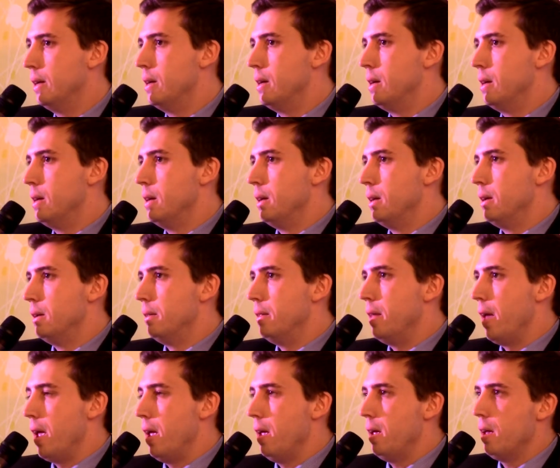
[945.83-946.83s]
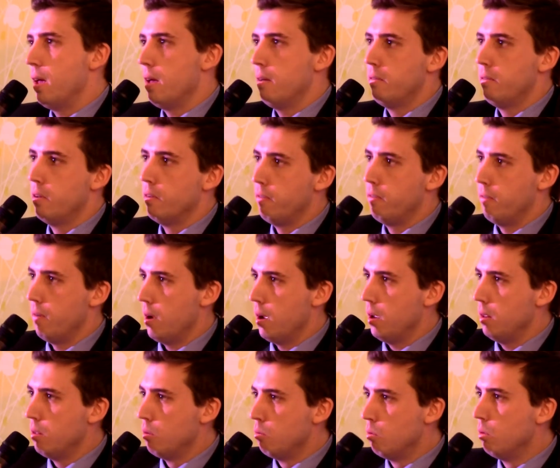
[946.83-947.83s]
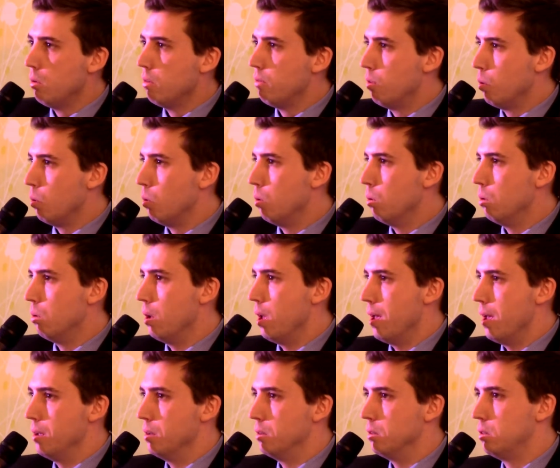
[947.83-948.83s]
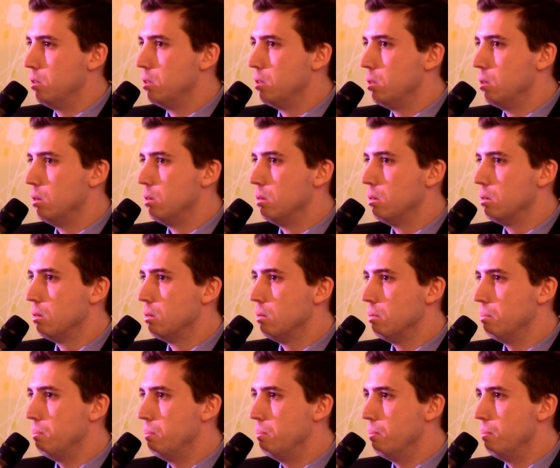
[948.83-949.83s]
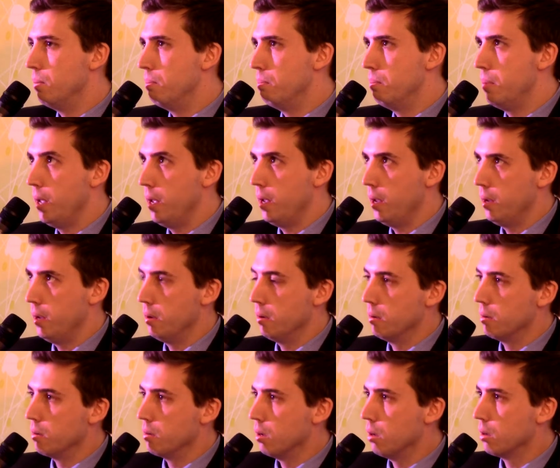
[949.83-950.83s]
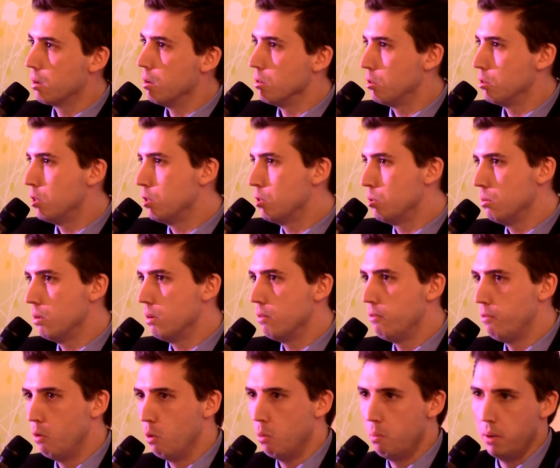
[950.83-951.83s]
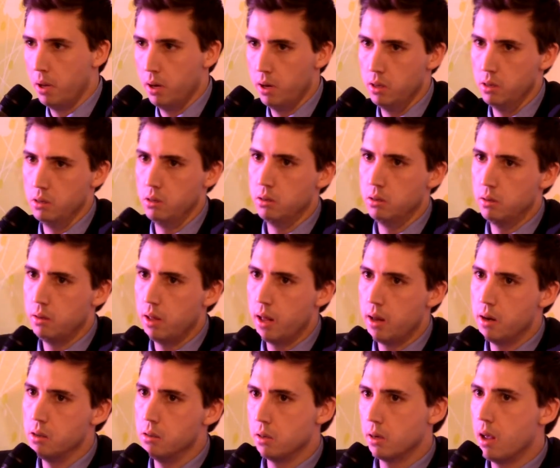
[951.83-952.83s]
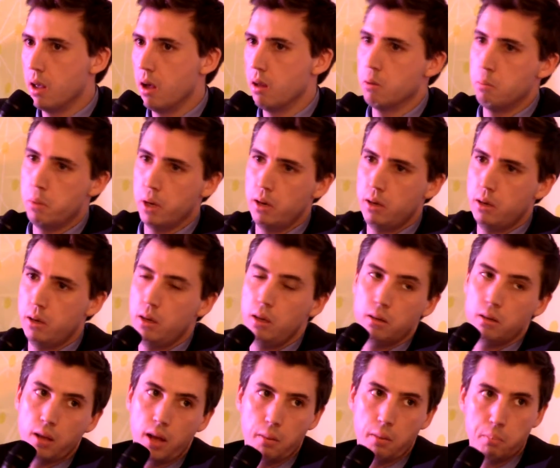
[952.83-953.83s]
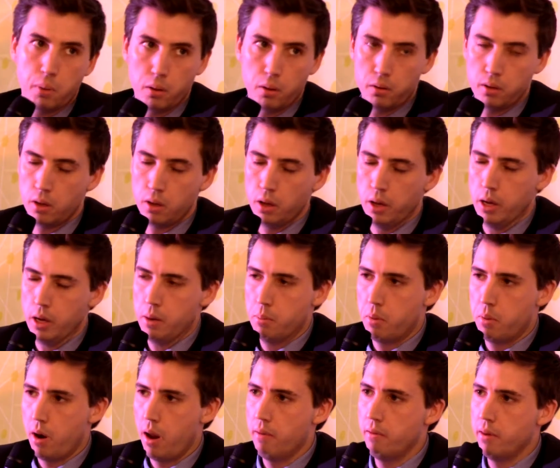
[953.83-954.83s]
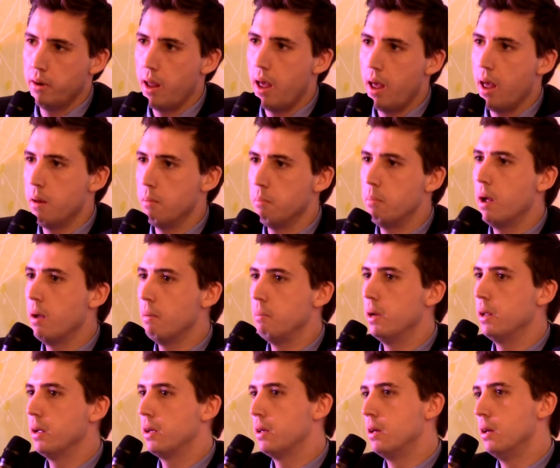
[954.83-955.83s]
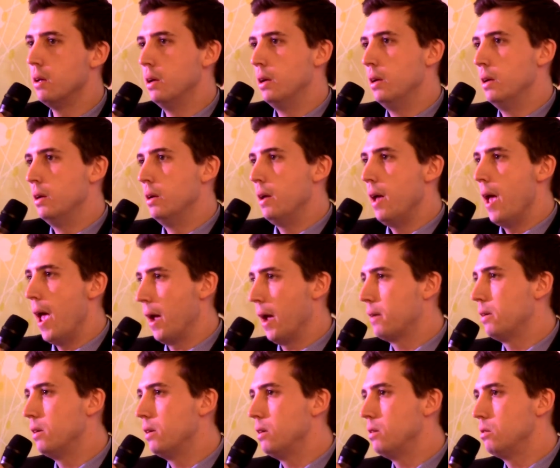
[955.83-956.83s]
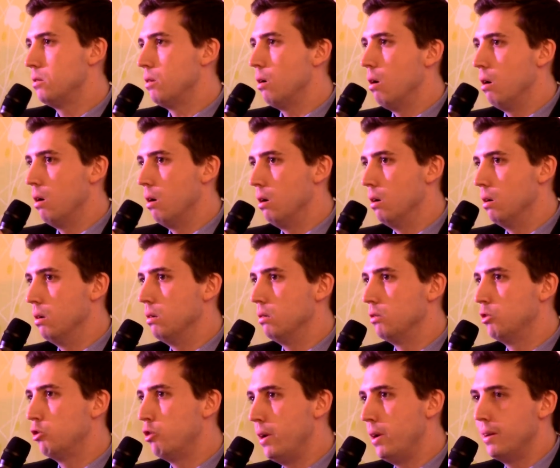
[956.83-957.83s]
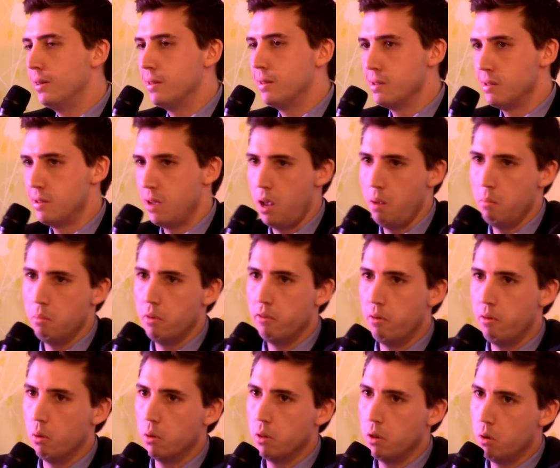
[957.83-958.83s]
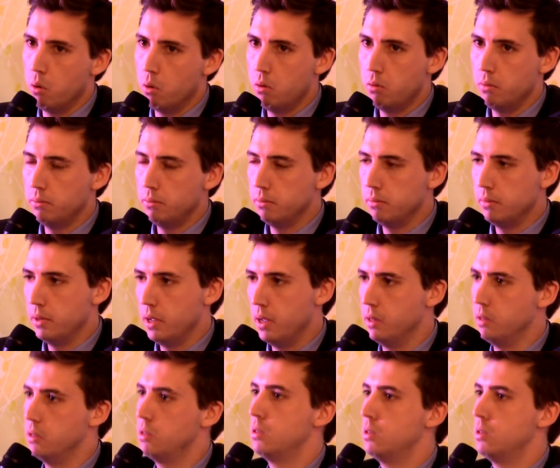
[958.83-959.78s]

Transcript: Now, without IP resource, you can't be on the internet. So that way we now end up shutting down the entire country, including all the other businesses. But you see, because it will be a proposal that has been in the public